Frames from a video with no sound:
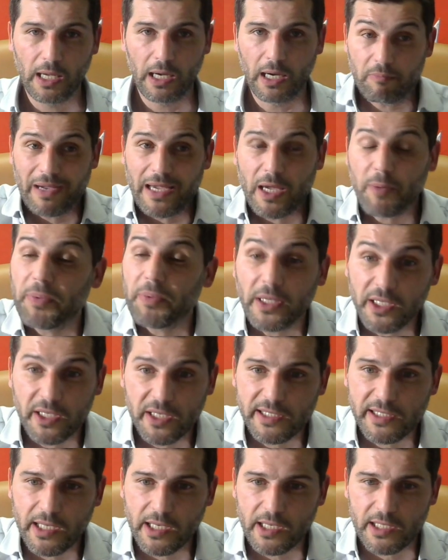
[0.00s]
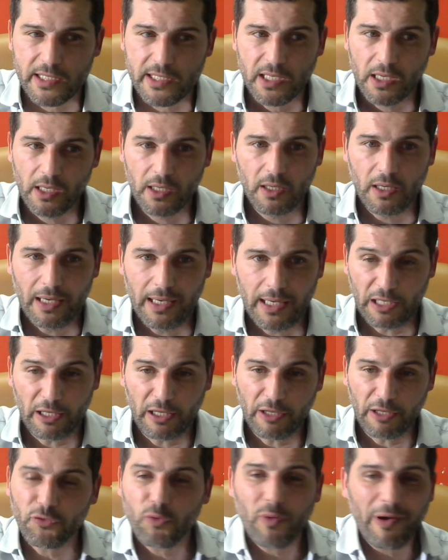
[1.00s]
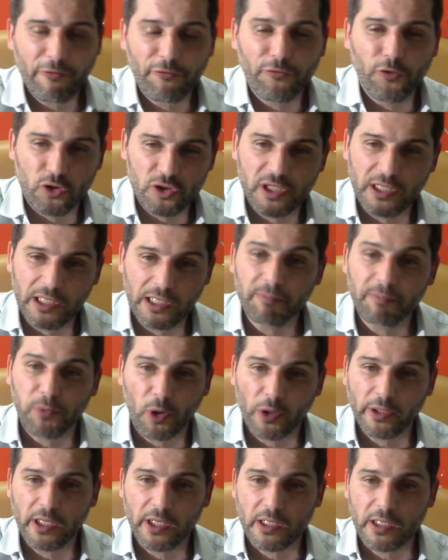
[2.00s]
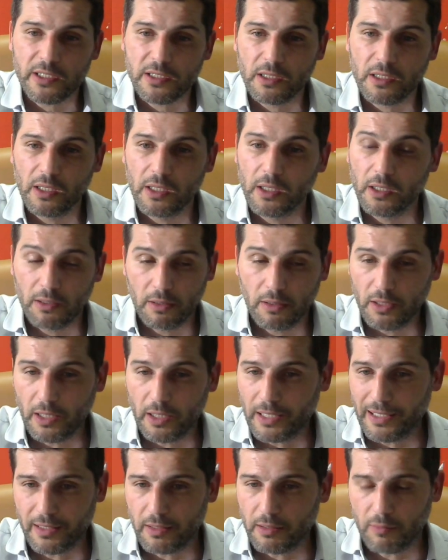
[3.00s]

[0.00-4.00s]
my opinion is this: if you have 40 employees, uh,